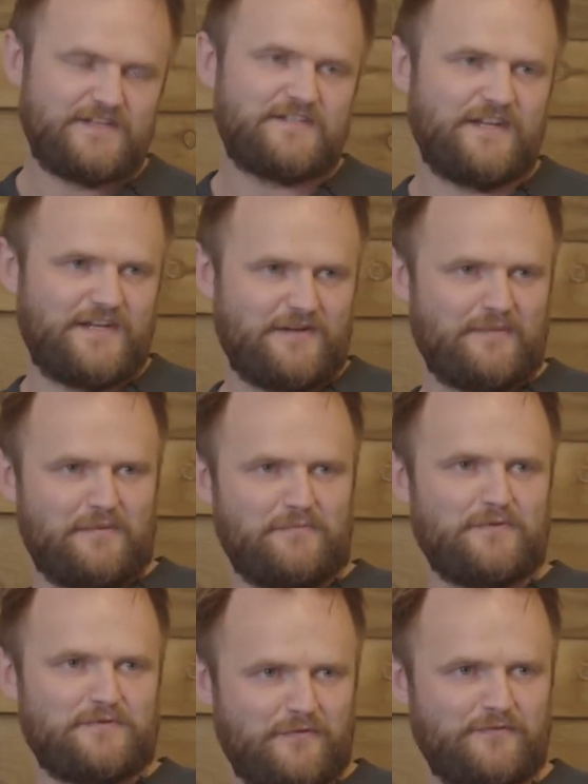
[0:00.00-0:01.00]
senior
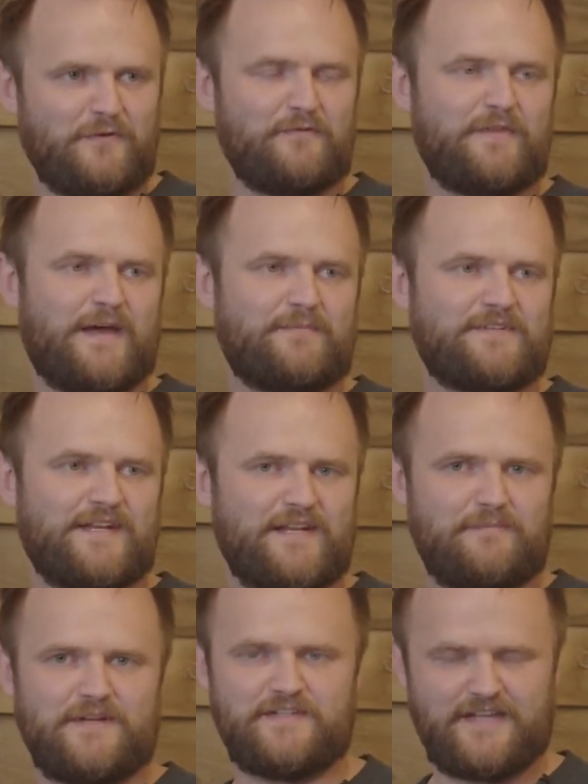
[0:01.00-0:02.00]
members of that
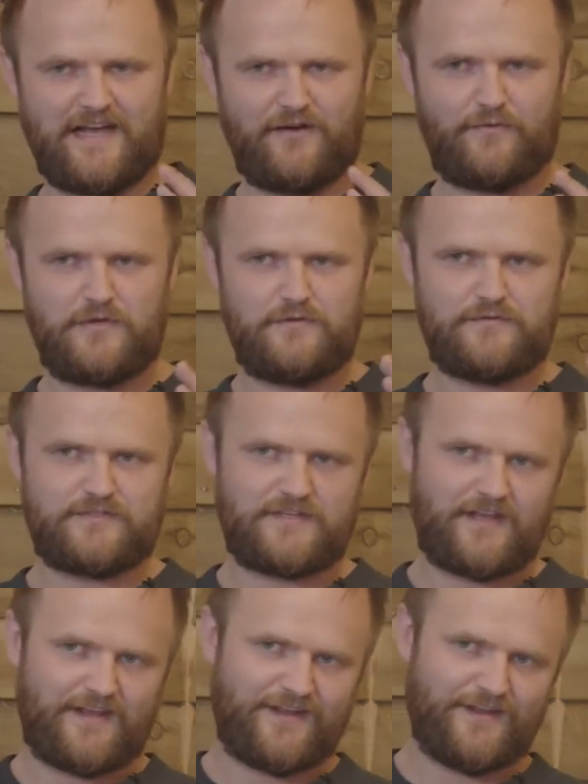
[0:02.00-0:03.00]
particular business, how are you
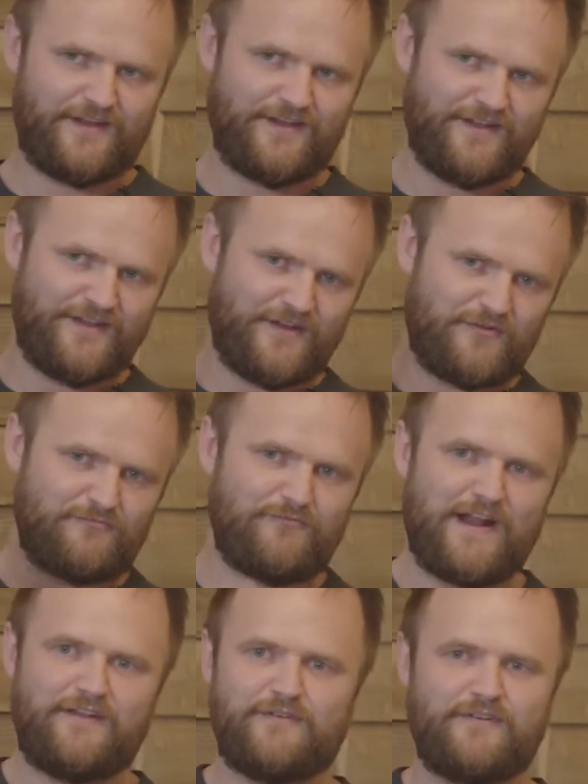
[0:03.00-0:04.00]
staying
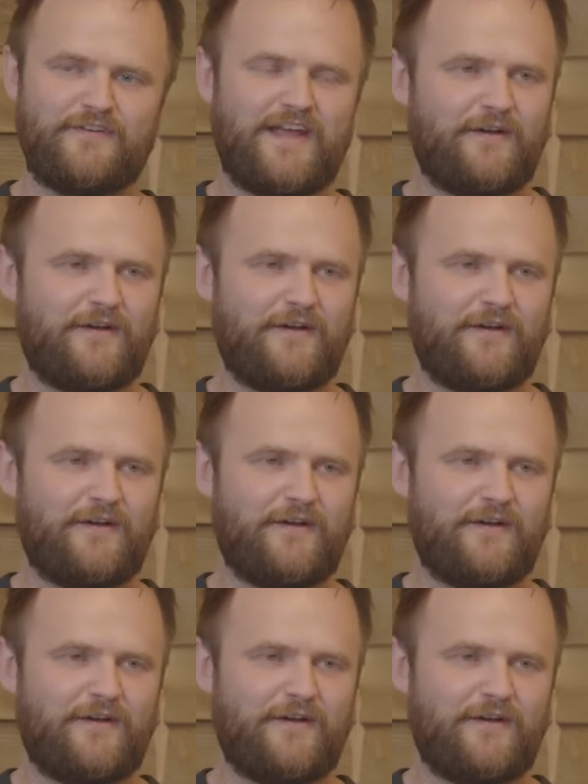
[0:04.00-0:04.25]
relevant?